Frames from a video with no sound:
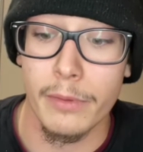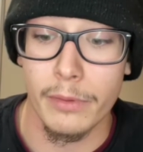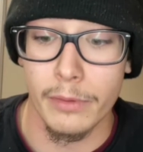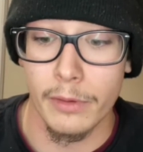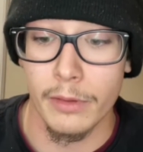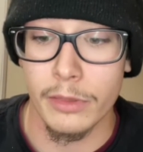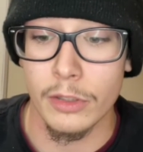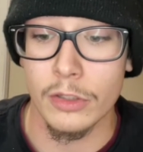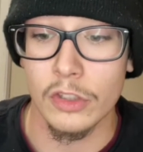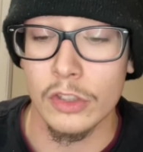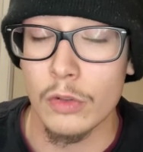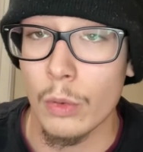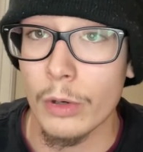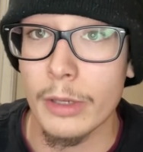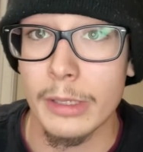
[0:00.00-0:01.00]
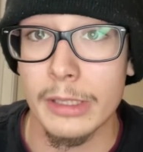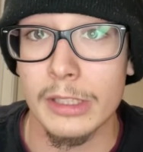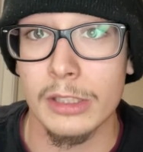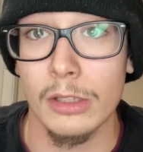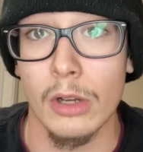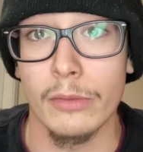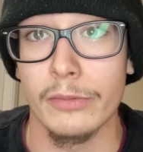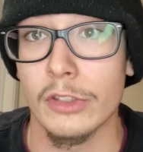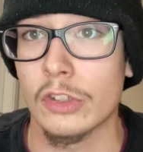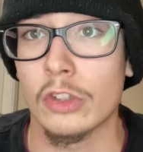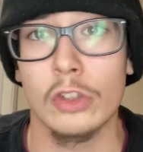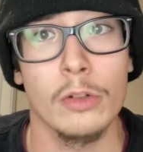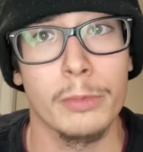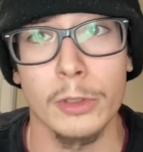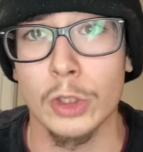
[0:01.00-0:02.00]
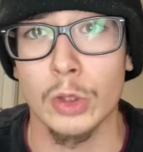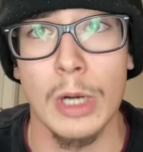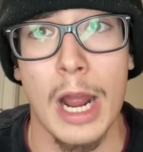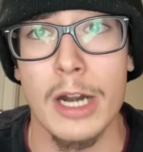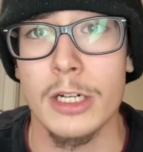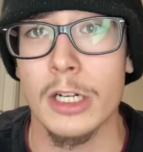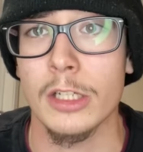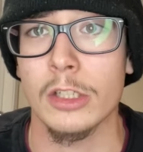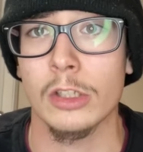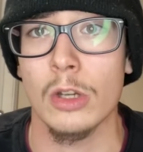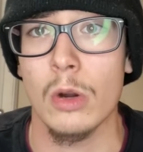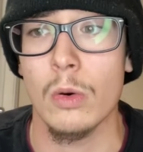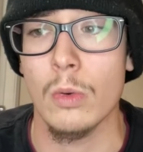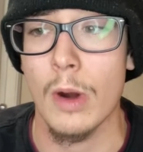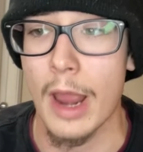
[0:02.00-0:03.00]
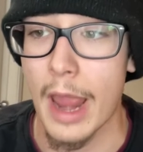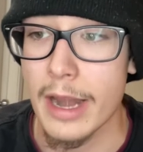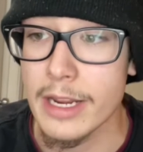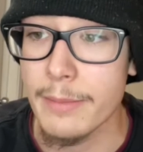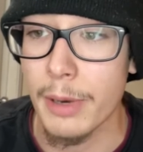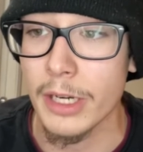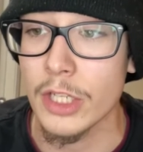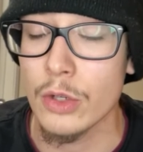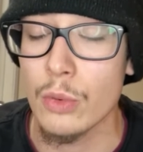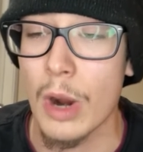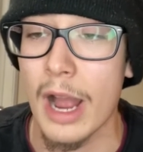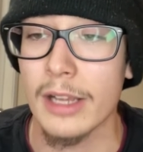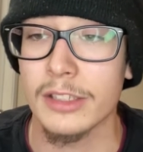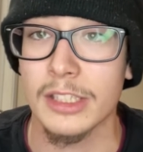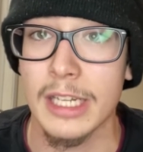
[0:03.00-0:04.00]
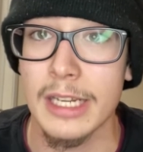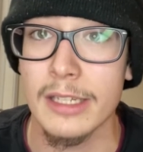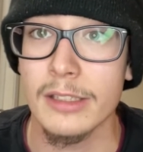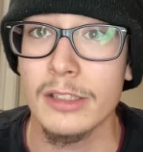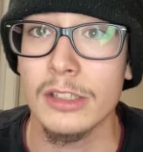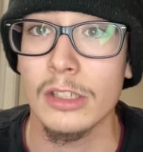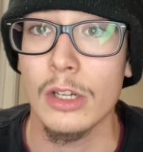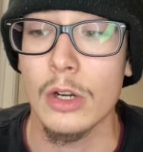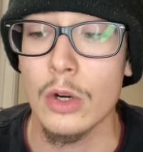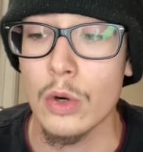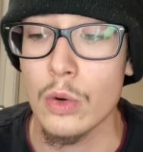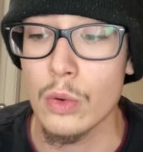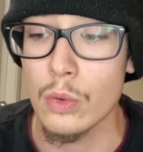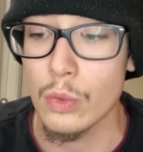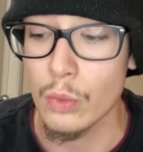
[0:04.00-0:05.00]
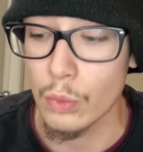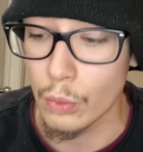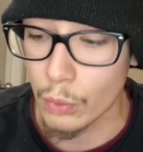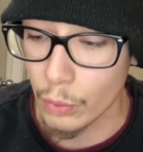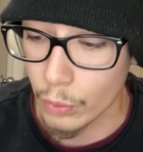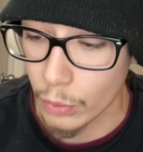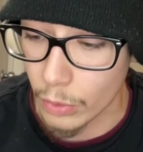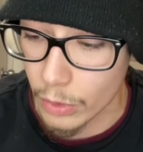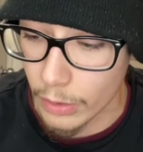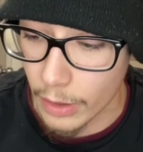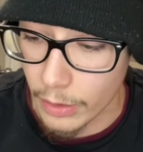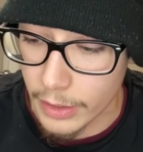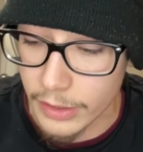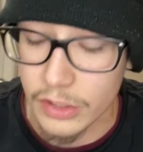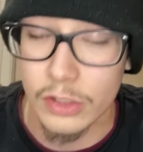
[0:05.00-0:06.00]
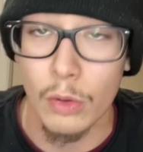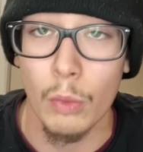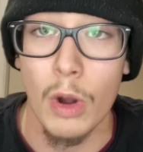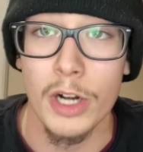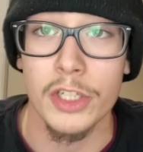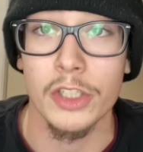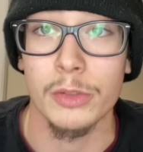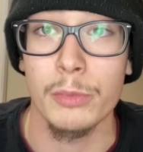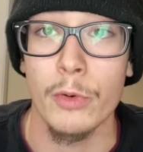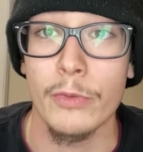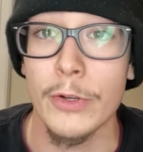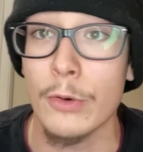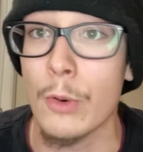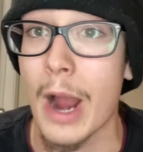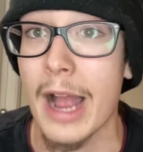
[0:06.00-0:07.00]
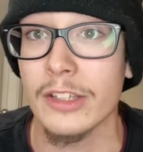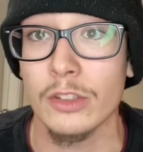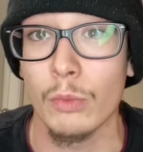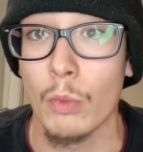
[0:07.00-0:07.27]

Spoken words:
the story itself is super tragic, so anybody who has kids who is to watch this movie who hasn't